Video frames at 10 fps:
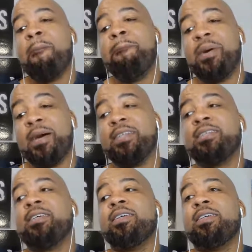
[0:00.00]
but
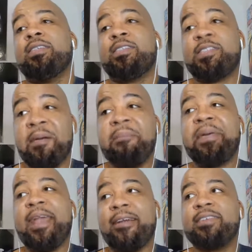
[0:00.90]
some
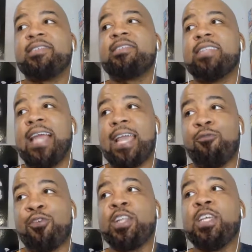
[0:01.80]
parents like
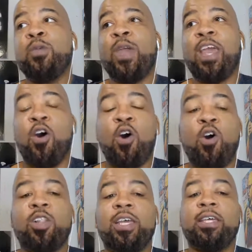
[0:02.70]
really went
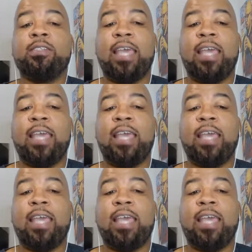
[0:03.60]
all in,